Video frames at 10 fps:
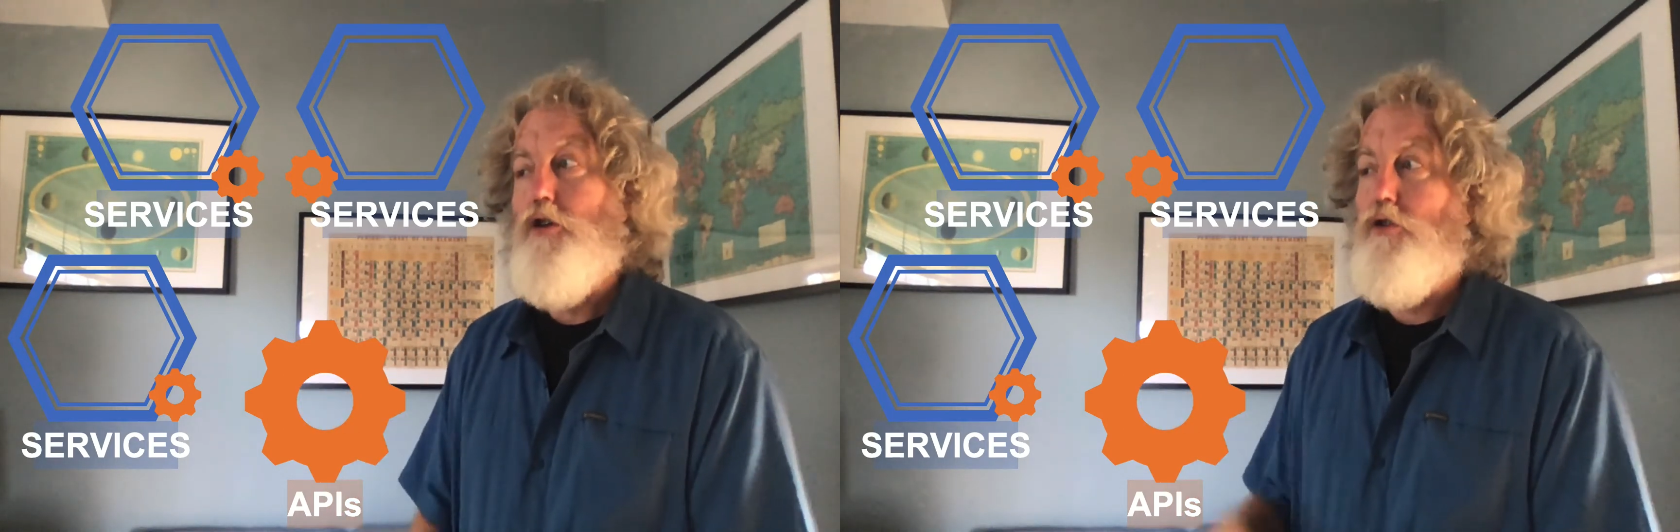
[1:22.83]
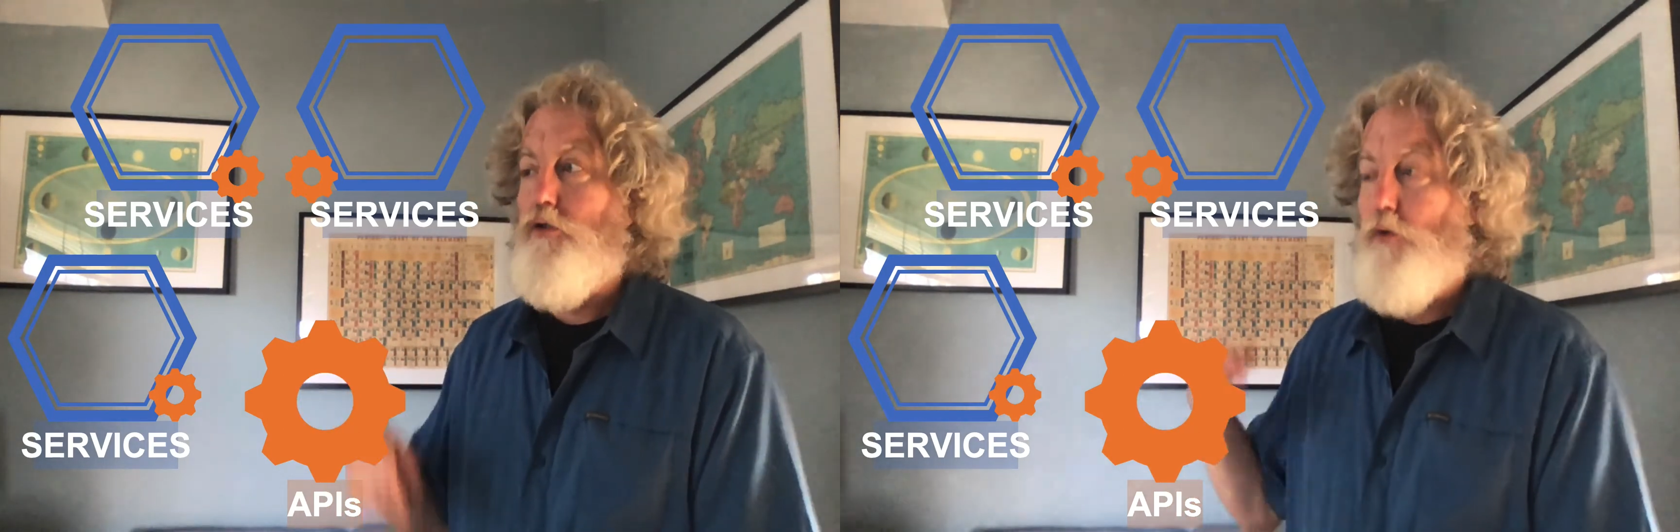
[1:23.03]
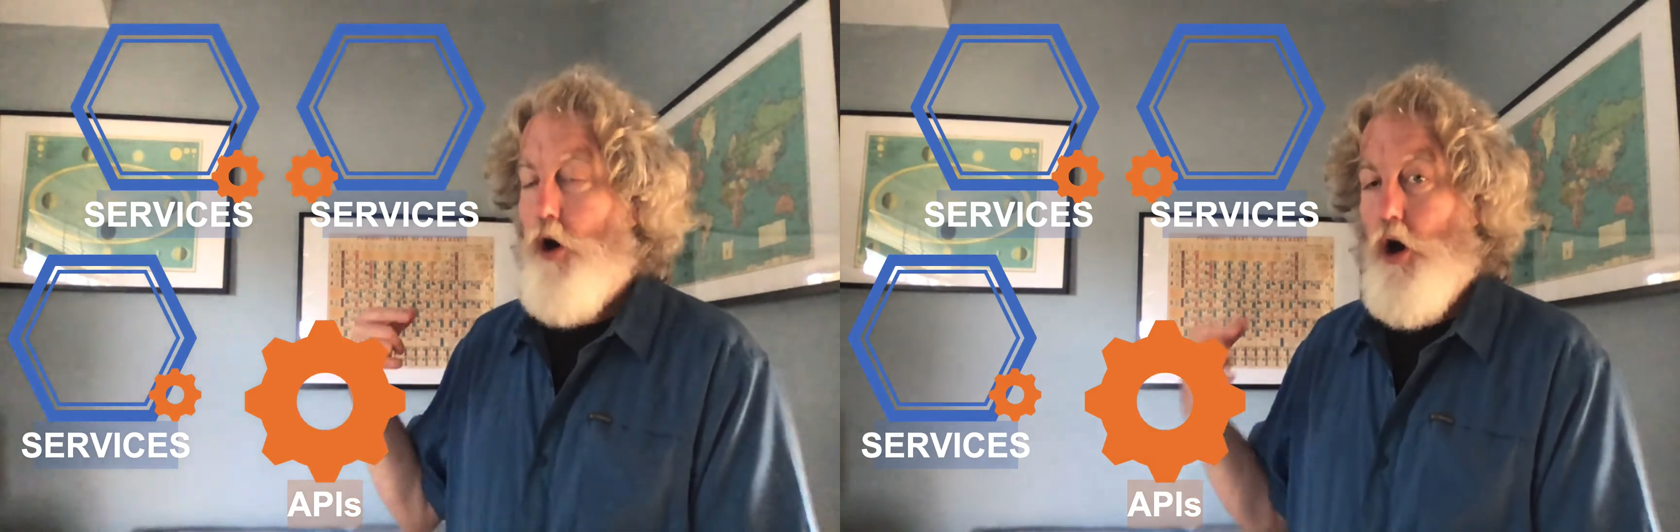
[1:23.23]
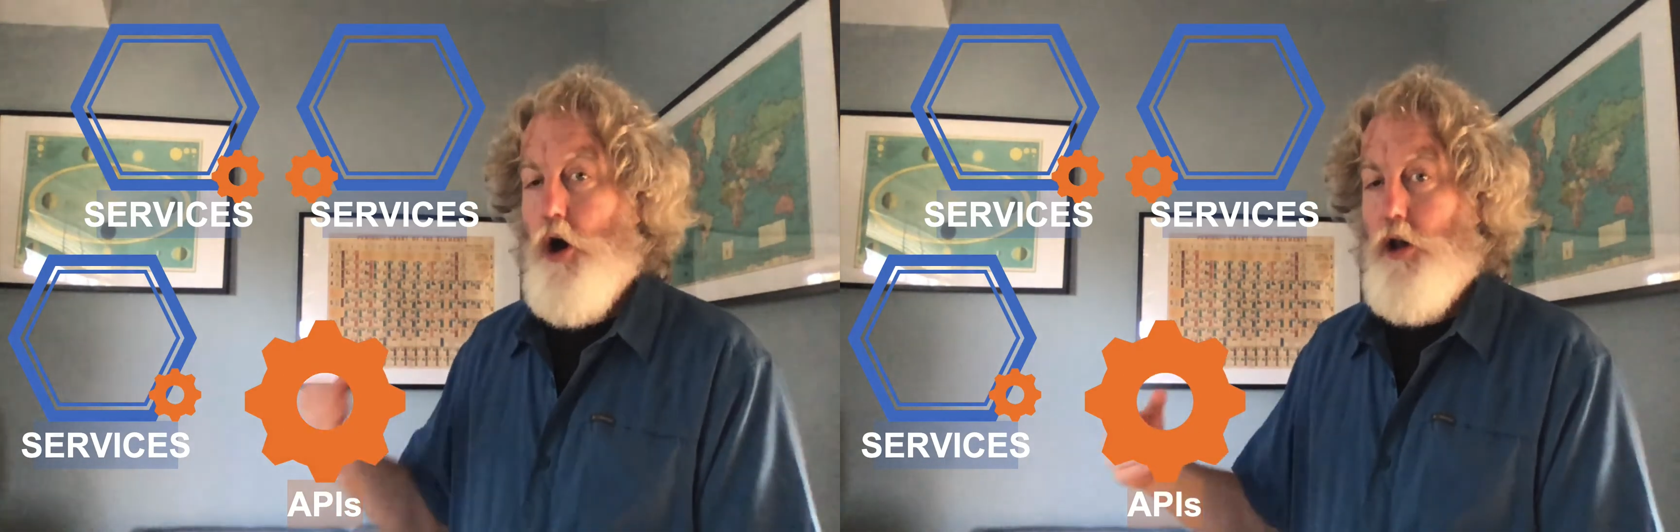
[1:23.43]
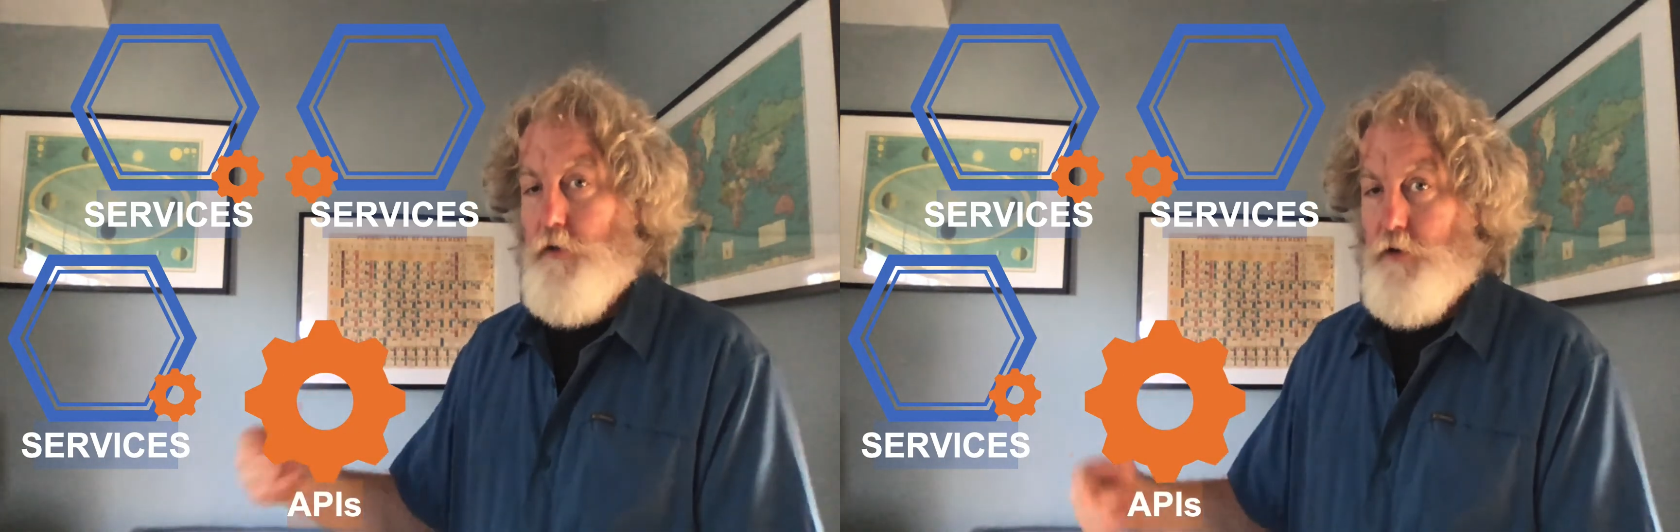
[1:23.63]
through
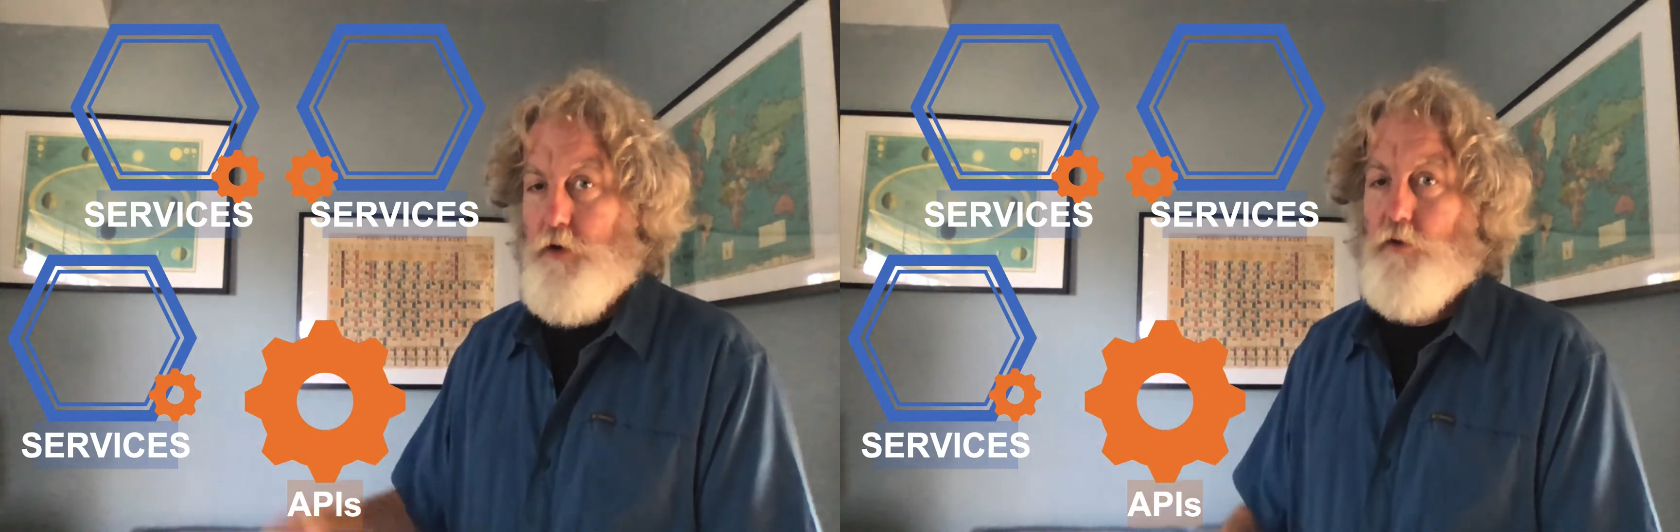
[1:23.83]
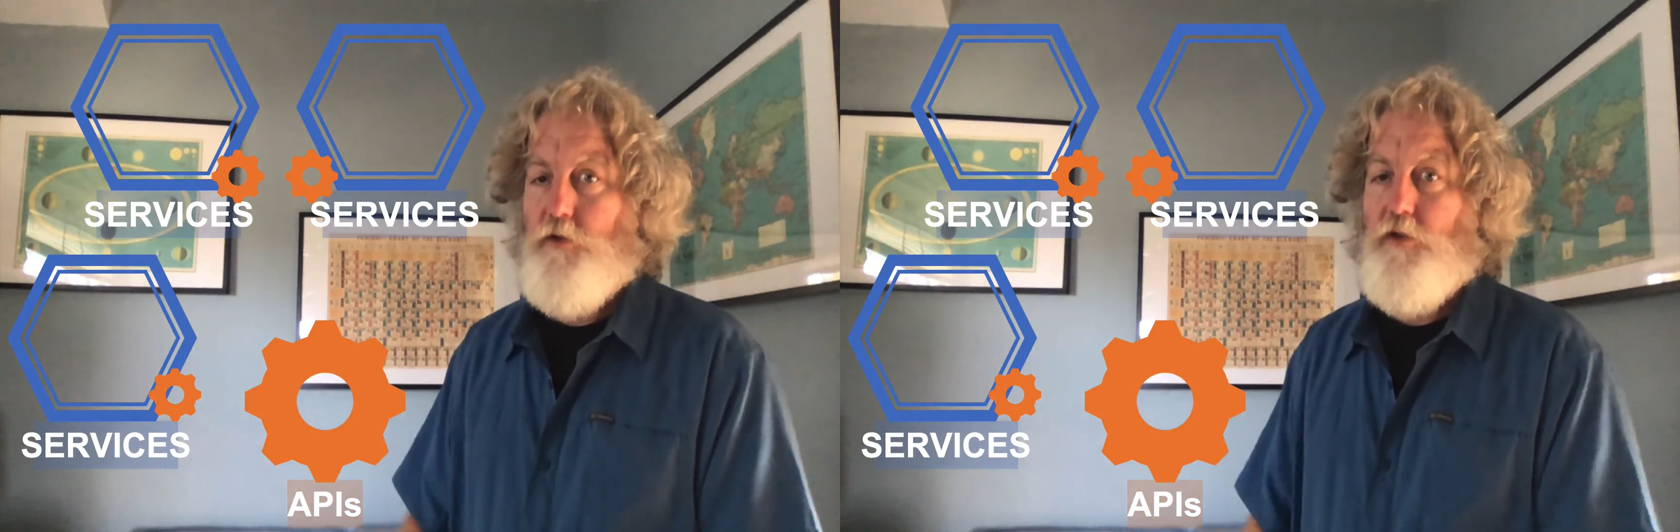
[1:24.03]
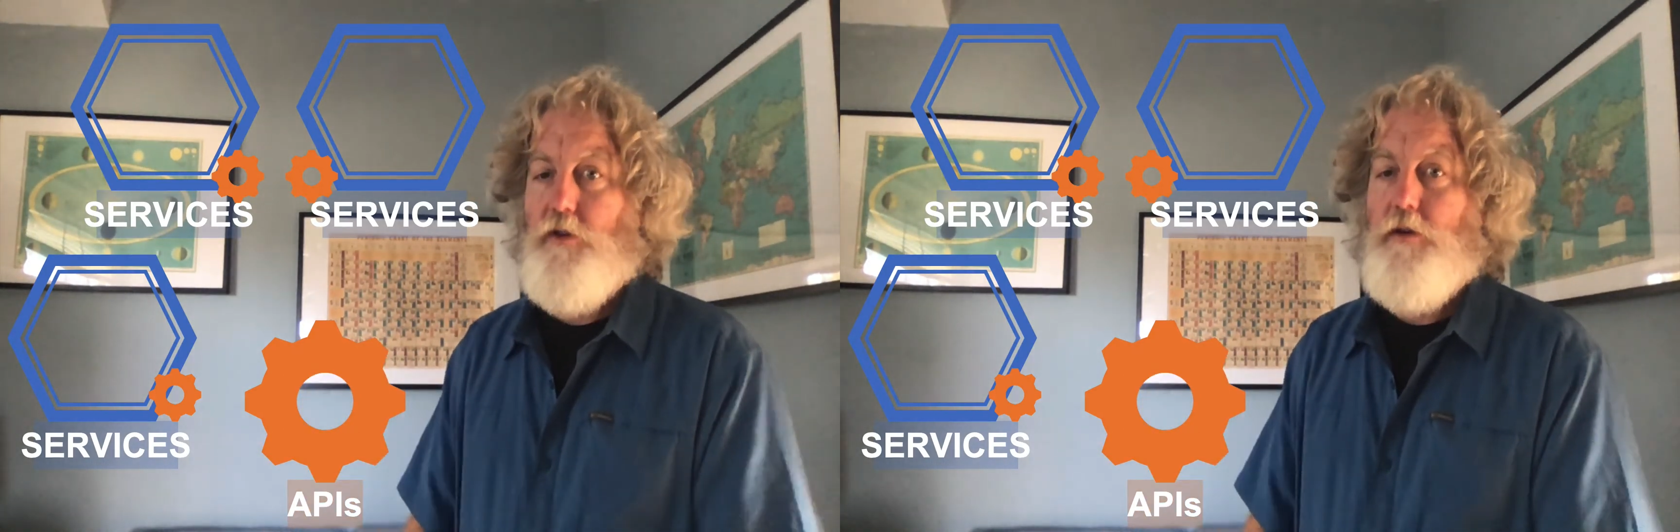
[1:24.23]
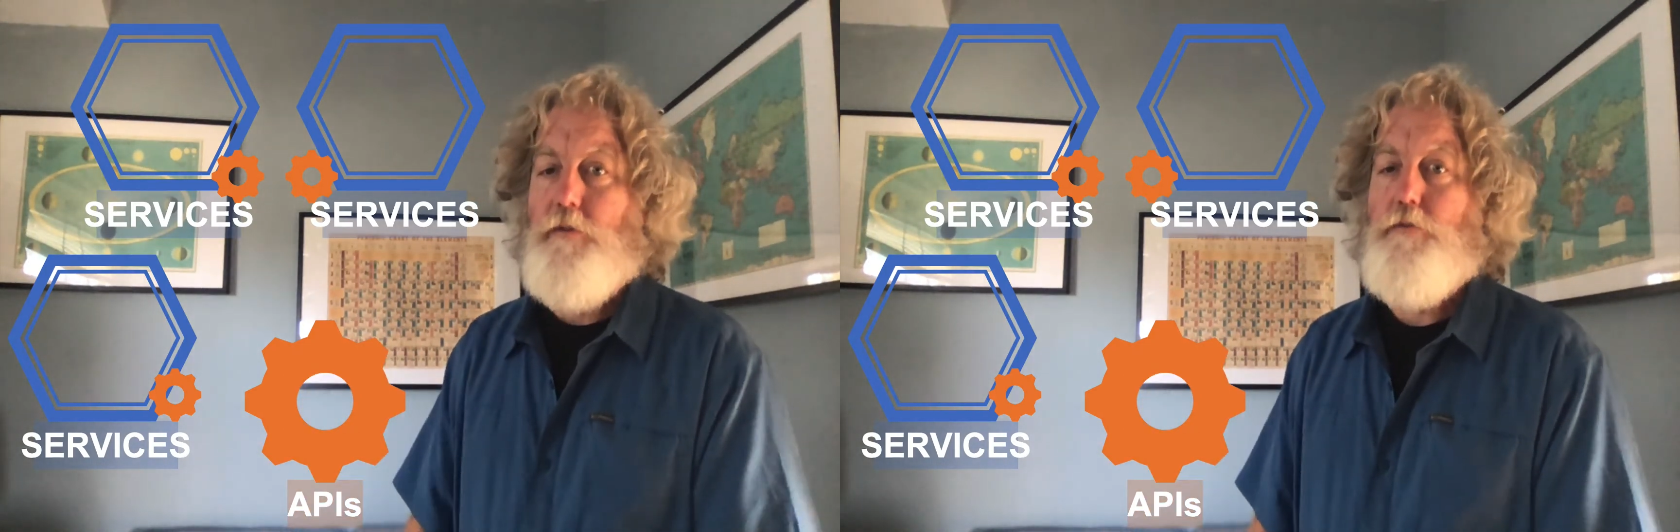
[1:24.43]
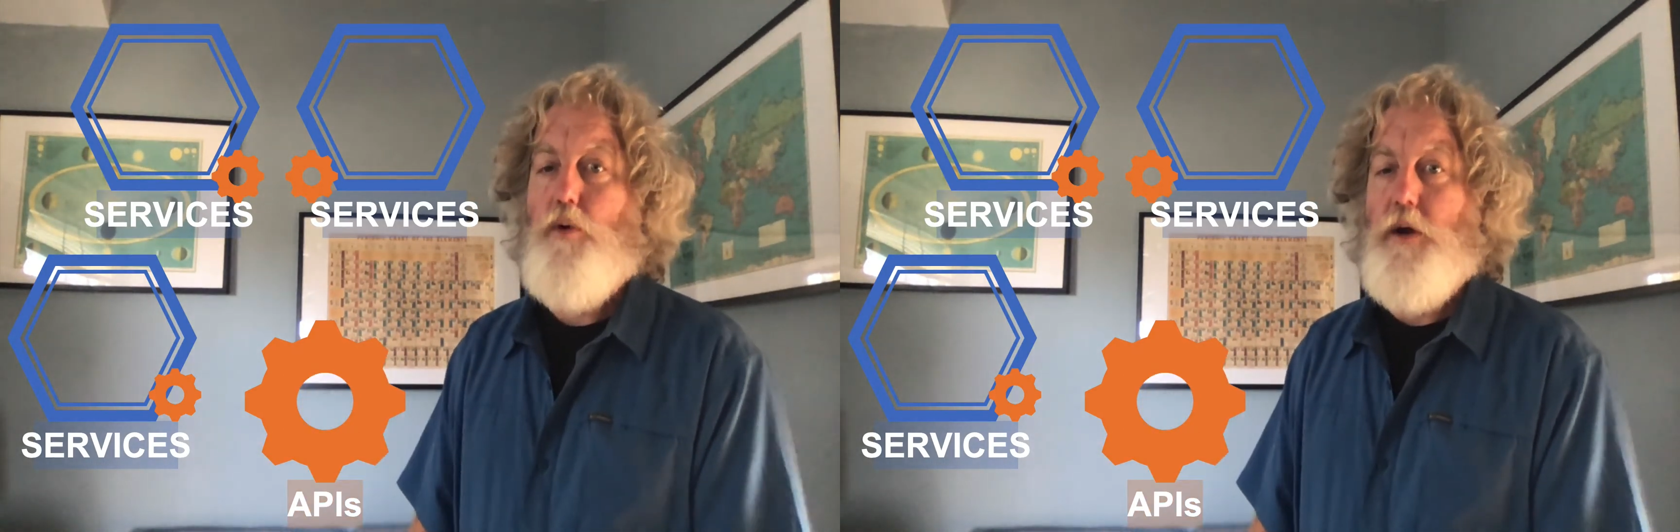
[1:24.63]
all of those
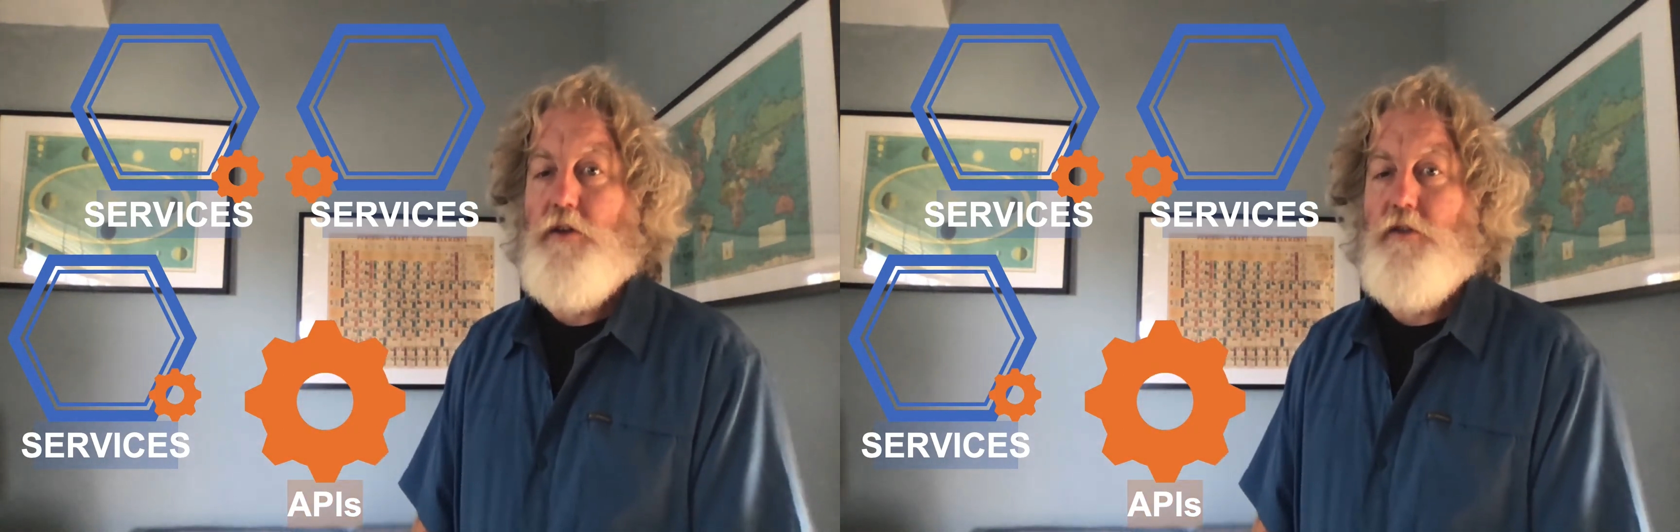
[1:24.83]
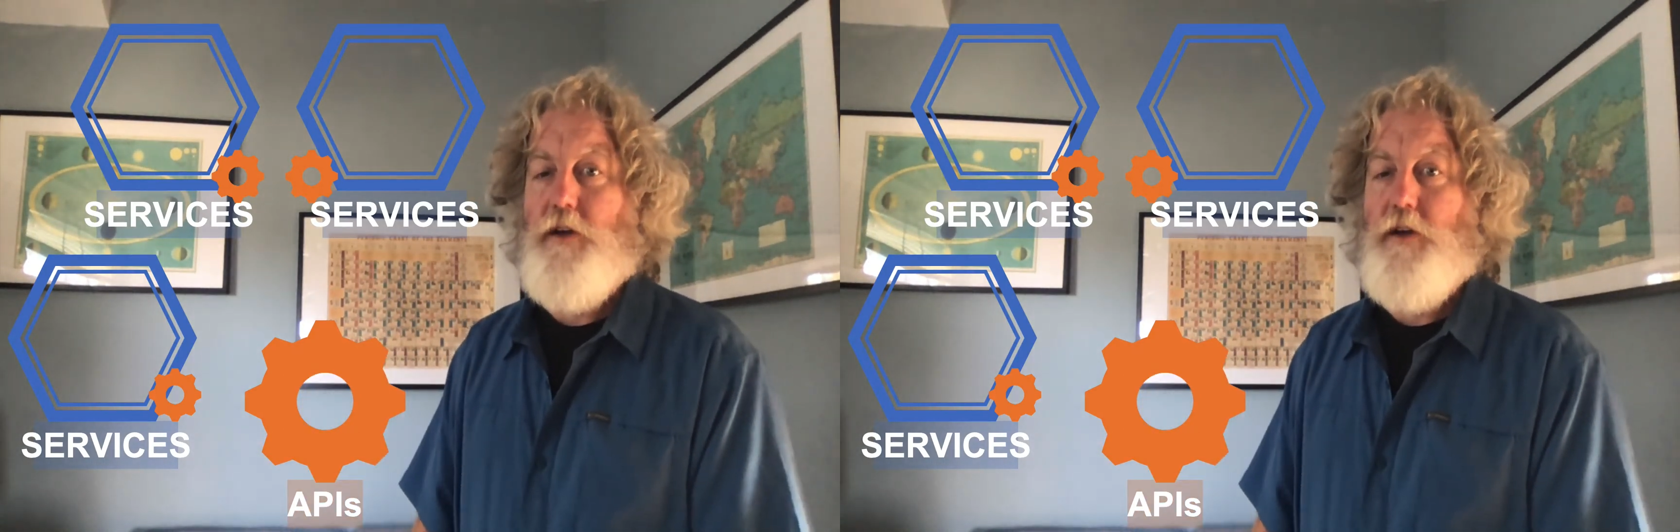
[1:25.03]
points of